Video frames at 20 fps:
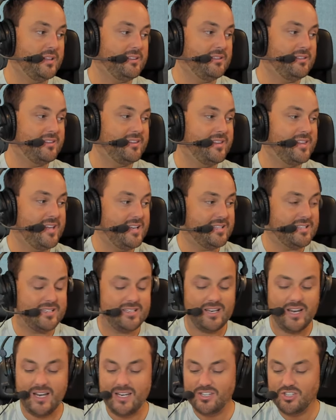But
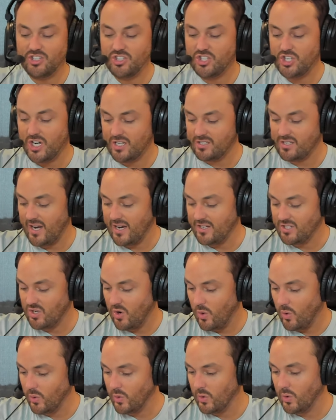this is just a
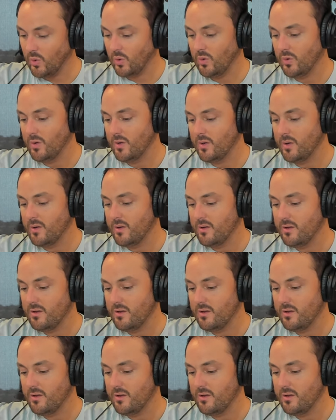total